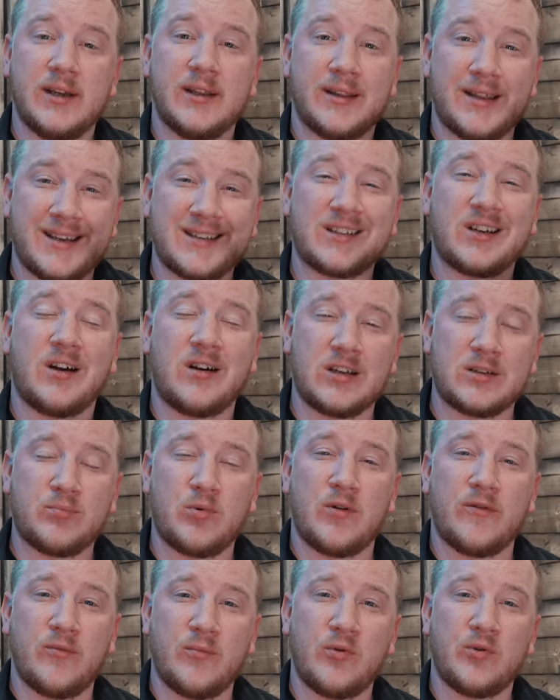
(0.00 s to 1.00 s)

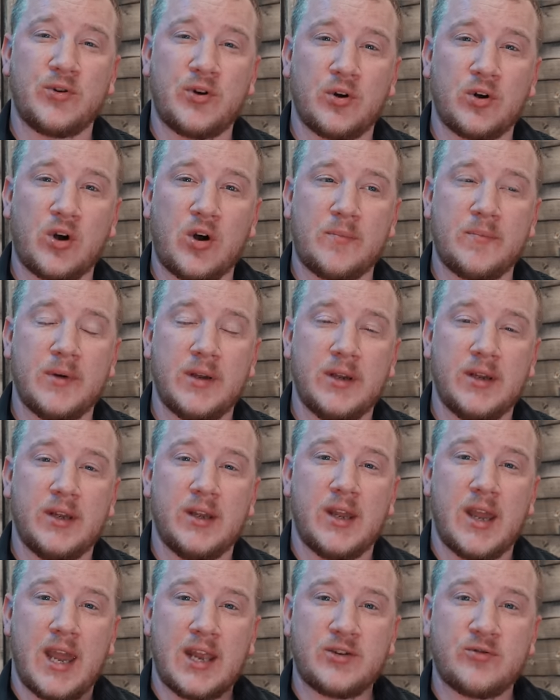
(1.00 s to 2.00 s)
That
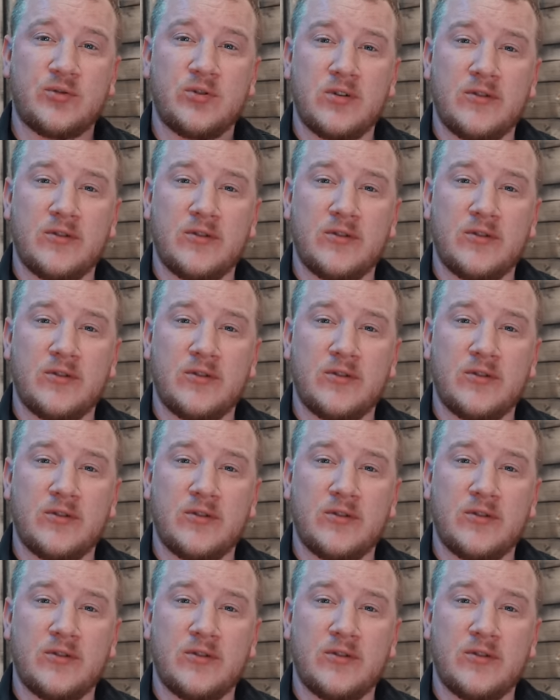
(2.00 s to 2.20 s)
Enter all